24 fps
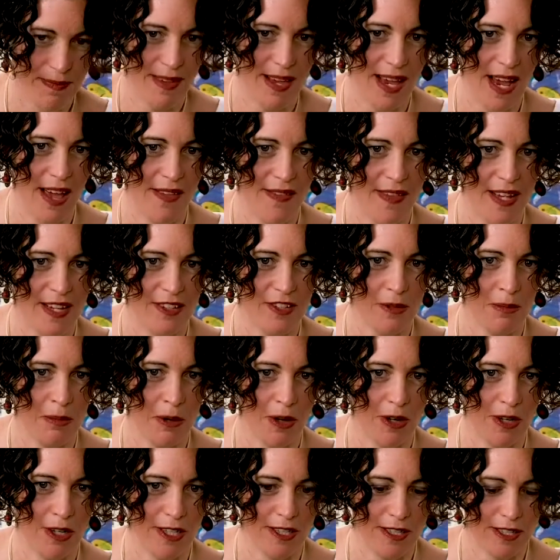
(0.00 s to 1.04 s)
and there's your
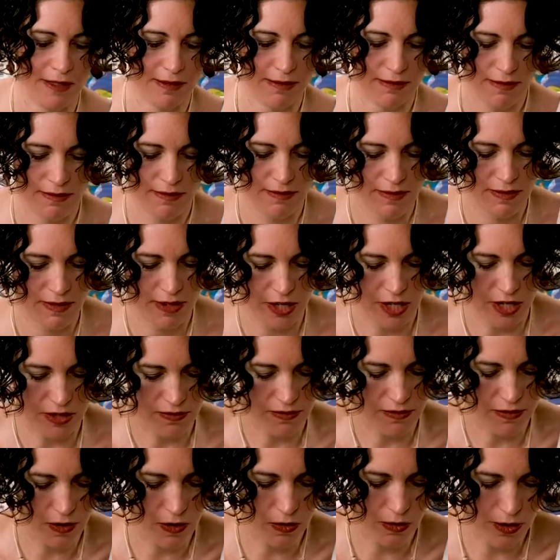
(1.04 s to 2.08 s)
pocket. You can
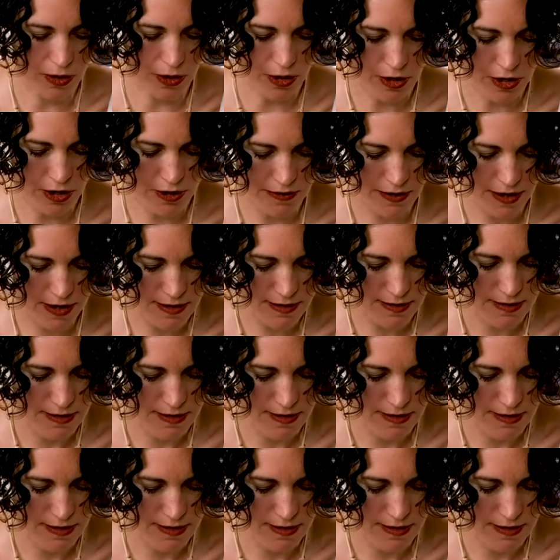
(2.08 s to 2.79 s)
fold it over,